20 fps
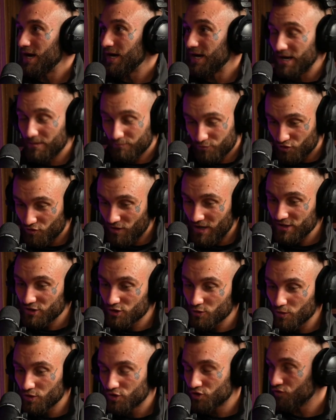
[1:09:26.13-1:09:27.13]
I'm trying
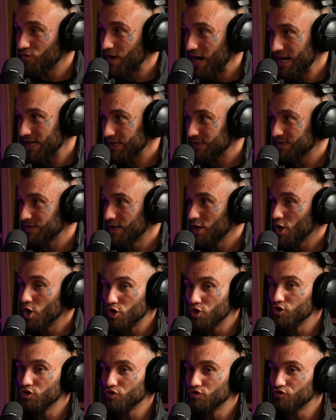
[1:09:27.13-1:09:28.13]
to attract
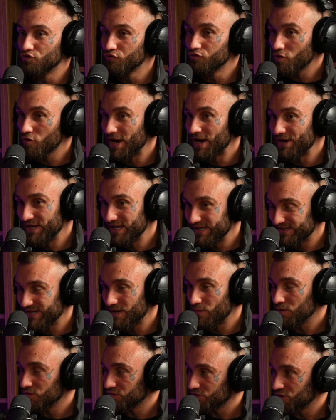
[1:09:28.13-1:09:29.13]
drug addicts
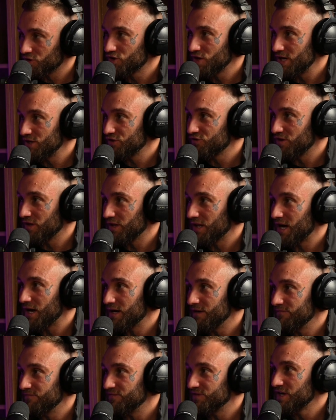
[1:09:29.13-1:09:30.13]
that want to change their
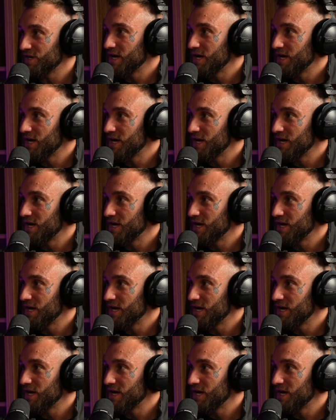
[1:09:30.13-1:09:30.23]
lives.